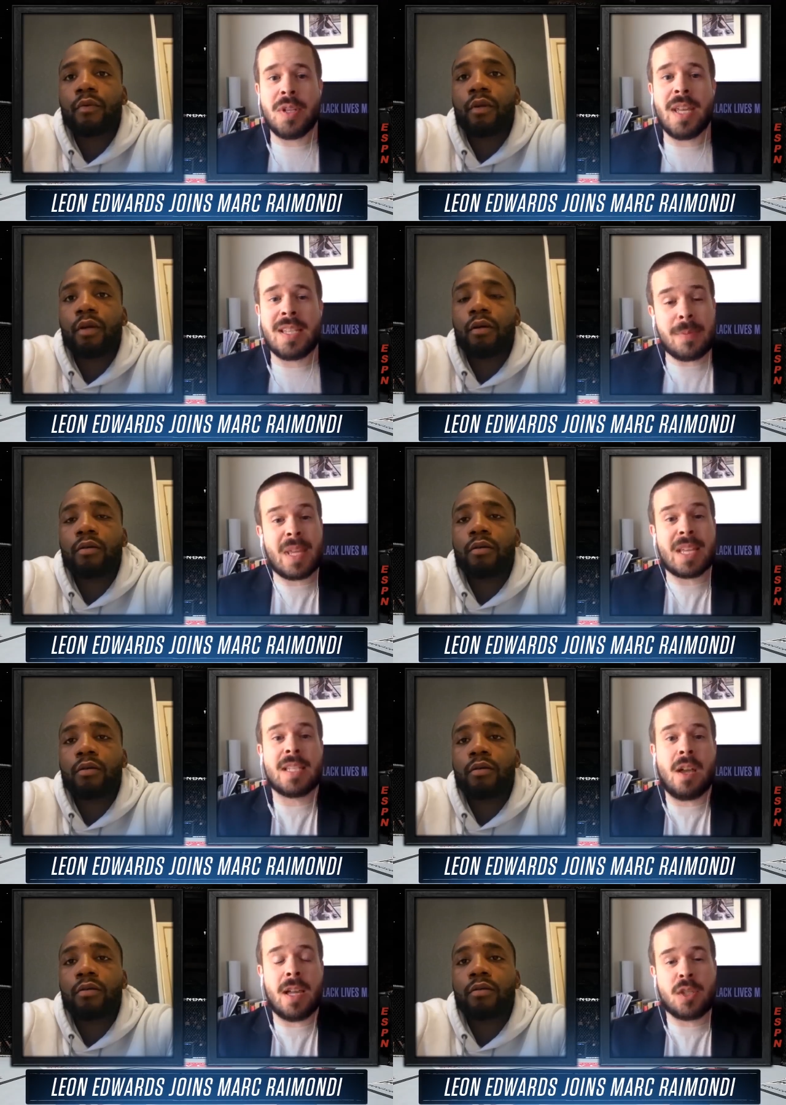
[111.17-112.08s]
Speaker 1: it, seems like it's
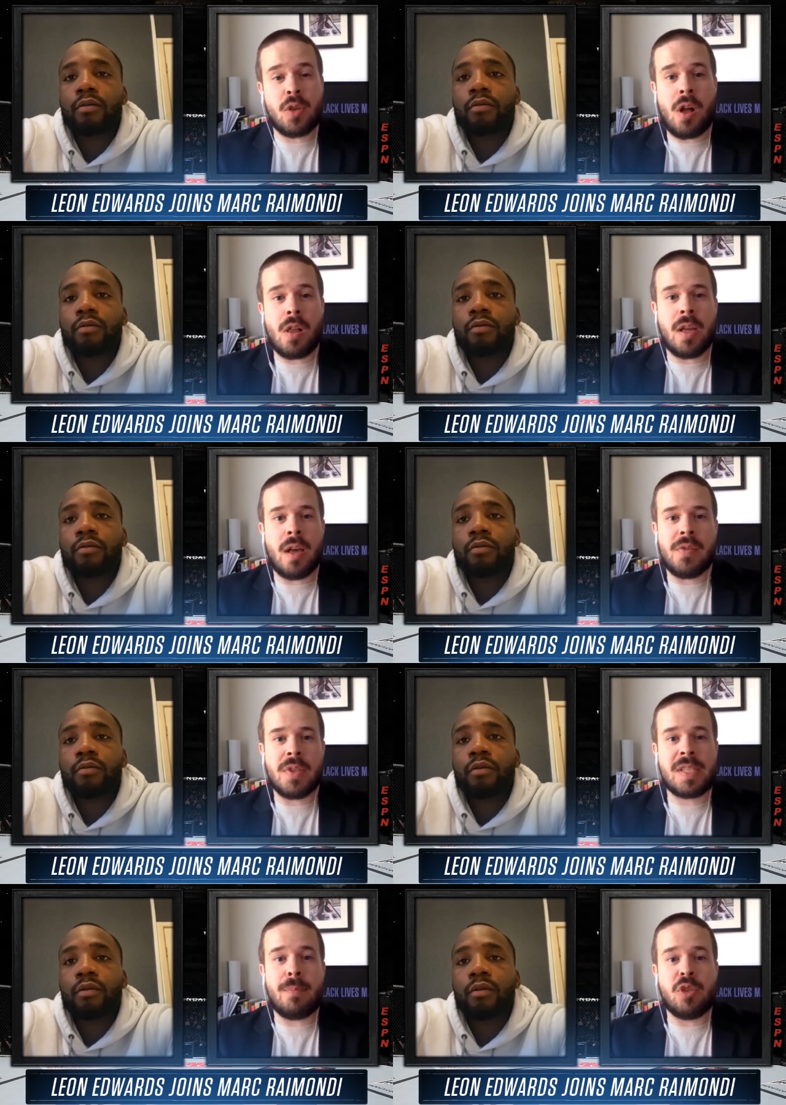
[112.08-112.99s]
uh, it's all uh, the
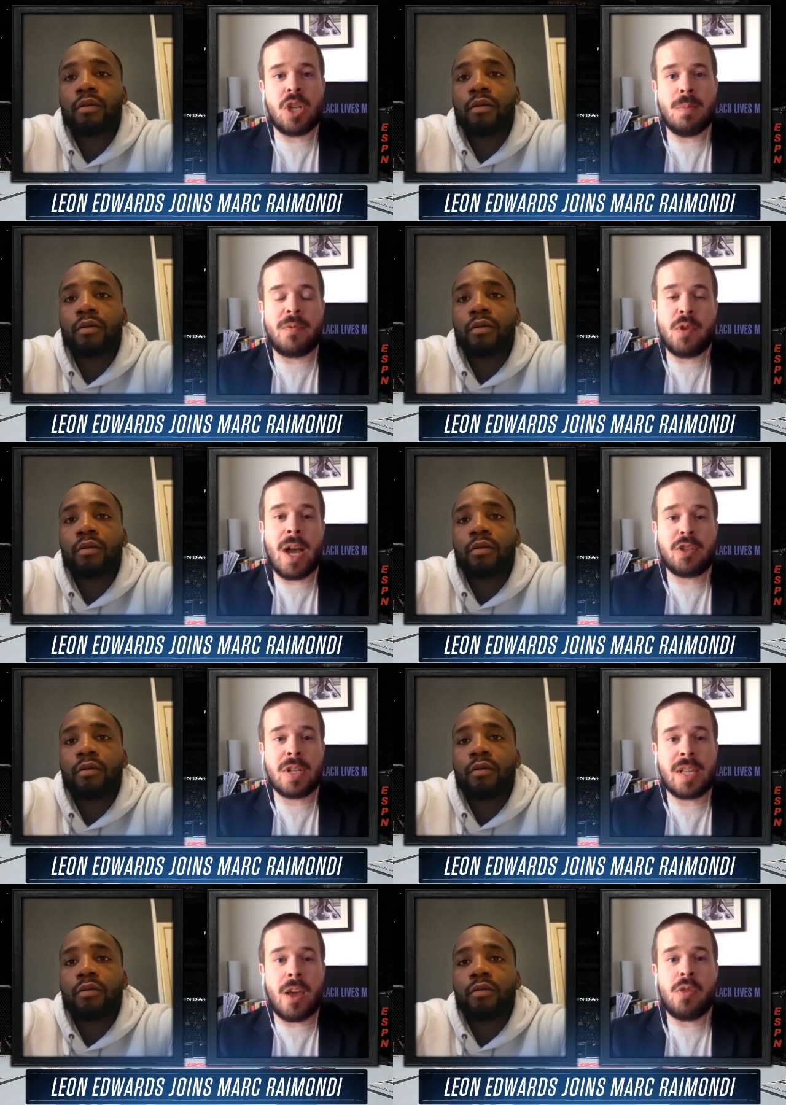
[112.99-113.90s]
same gym if you guys are
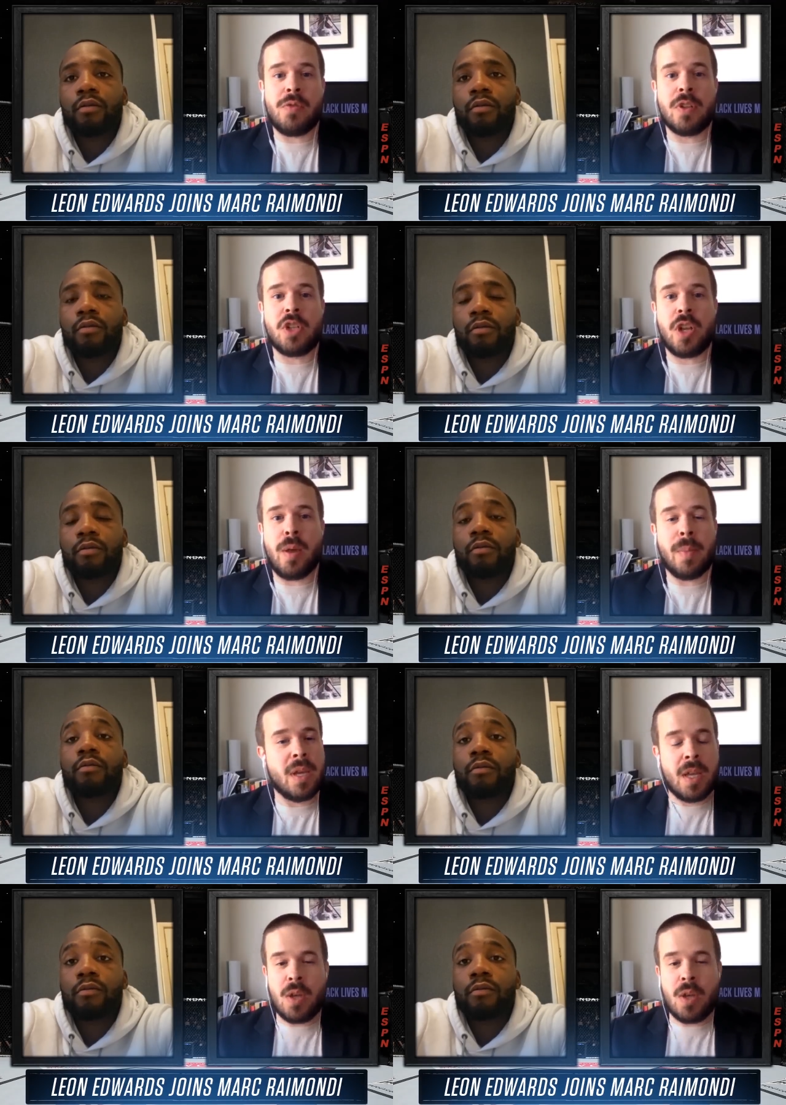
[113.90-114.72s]
together in the gym